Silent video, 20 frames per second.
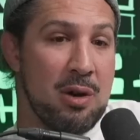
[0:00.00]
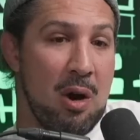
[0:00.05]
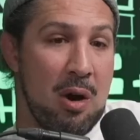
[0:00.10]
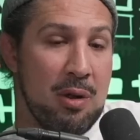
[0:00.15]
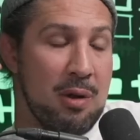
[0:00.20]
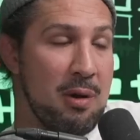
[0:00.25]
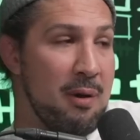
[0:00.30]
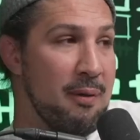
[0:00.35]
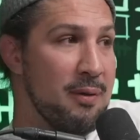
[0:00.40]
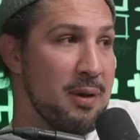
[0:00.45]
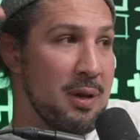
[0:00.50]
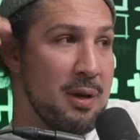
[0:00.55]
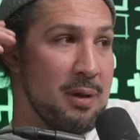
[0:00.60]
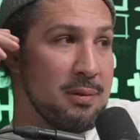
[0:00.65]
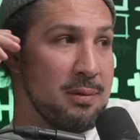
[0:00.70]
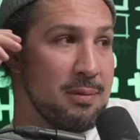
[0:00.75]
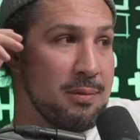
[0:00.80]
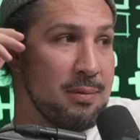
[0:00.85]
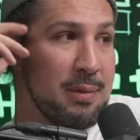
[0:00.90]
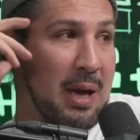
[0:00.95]
star in the blocks.
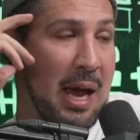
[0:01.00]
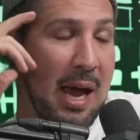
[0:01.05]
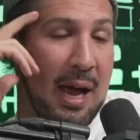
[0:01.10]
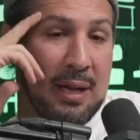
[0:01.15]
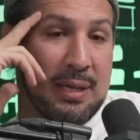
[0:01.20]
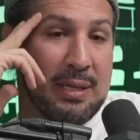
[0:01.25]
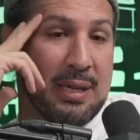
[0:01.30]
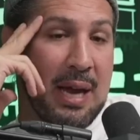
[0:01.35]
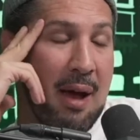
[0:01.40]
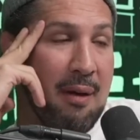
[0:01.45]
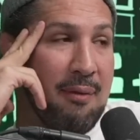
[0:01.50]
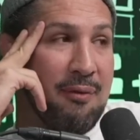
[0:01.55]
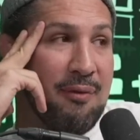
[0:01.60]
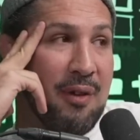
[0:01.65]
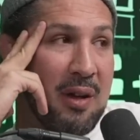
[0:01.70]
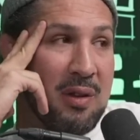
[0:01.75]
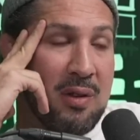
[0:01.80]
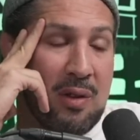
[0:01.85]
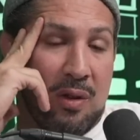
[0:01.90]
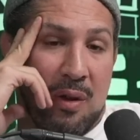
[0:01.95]
UFC, hands down, well, yeah,
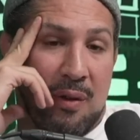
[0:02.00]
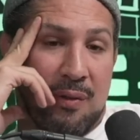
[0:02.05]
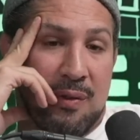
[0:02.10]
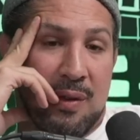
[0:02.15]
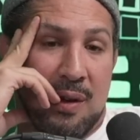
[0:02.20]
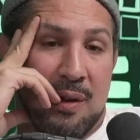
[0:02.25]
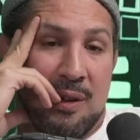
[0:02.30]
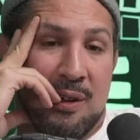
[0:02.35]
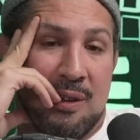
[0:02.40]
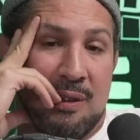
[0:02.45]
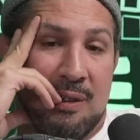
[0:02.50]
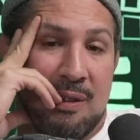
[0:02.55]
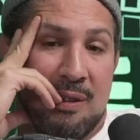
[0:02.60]
face without the UFC. Doubt.